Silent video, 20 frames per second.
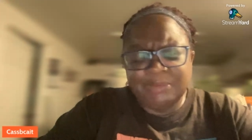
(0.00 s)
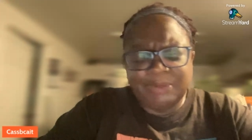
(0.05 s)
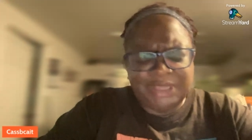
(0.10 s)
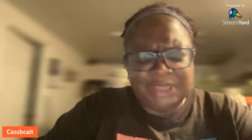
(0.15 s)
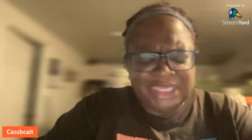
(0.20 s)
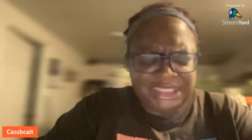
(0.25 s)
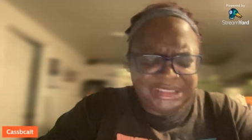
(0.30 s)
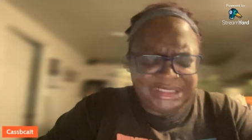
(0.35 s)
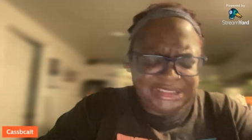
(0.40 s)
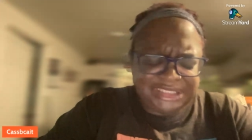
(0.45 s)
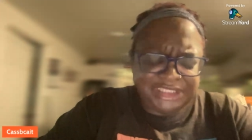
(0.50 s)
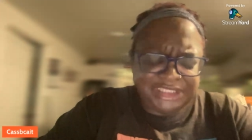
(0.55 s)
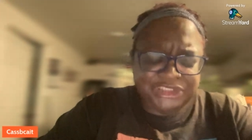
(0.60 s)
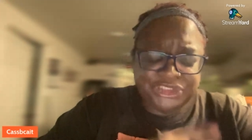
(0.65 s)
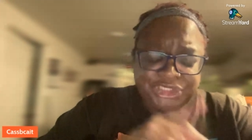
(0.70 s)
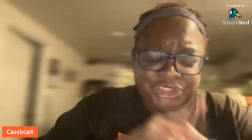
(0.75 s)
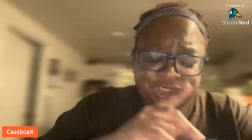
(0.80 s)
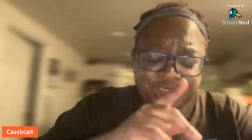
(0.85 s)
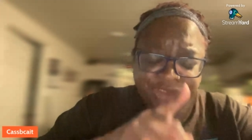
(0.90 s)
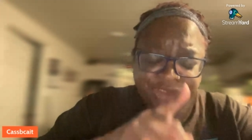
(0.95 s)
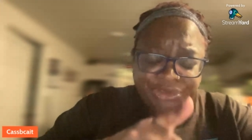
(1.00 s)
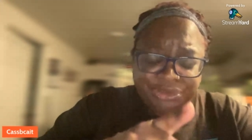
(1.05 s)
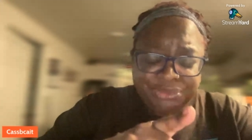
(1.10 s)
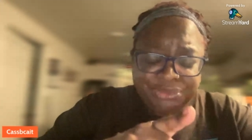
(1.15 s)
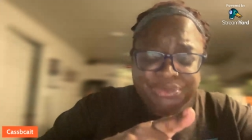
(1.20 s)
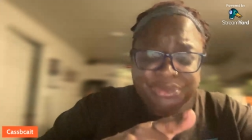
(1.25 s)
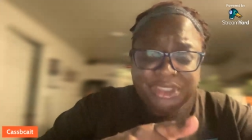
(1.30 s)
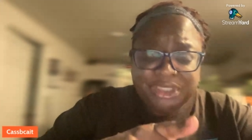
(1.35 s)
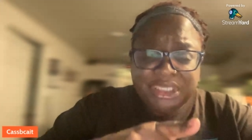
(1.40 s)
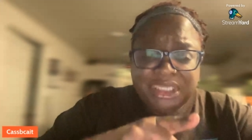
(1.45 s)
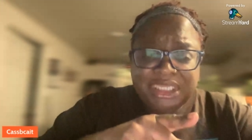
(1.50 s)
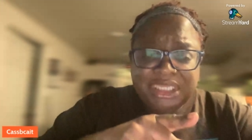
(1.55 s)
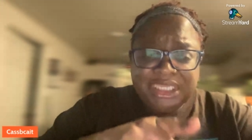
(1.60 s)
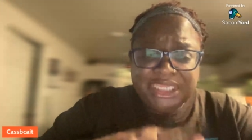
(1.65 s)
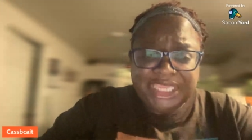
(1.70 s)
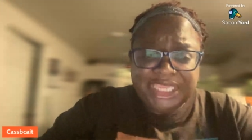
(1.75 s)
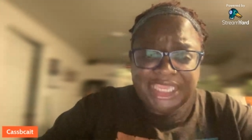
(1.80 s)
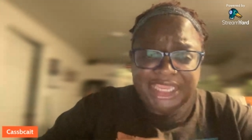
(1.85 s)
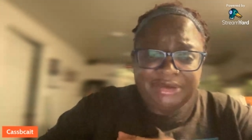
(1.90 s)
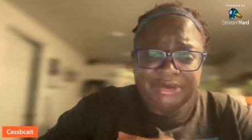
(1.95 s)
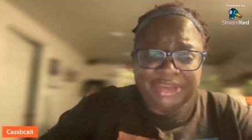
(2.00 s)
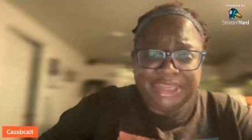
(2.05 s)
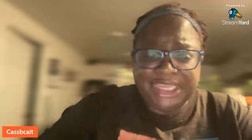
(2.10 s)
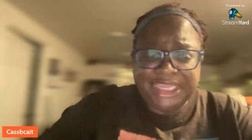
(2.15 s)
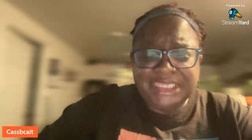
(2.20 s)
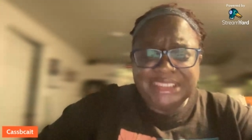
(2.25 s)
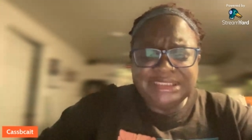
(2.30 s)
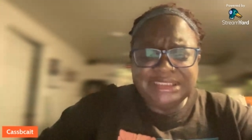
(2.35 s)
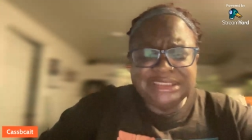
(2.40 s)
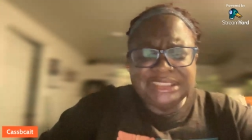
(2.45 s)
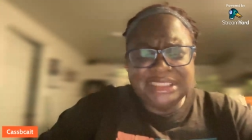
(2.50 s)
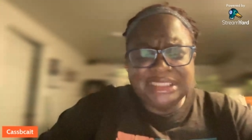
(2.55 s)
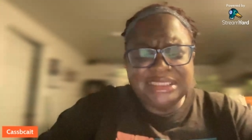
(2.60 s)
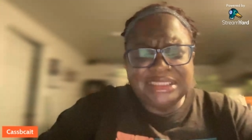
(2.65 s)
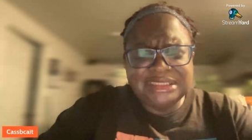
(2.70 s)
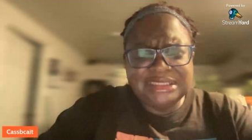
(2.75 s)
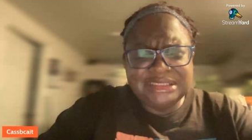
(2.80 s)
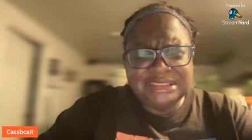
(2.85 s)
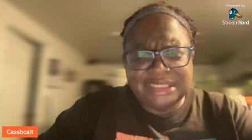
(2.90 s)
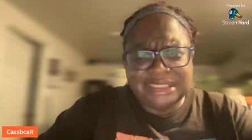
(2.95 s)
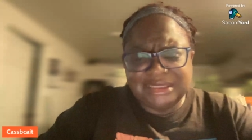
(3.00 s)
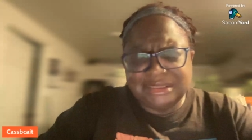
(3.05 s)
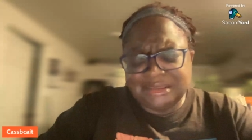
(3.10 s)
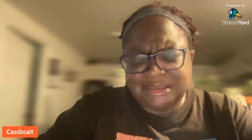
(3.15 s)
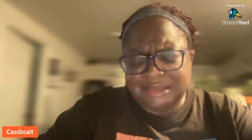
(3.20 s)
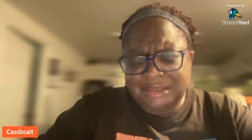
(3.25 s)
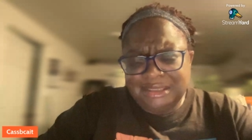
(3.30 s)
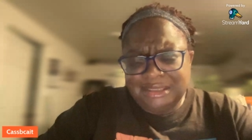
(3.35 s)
what he said to you, Keri. He said, listen,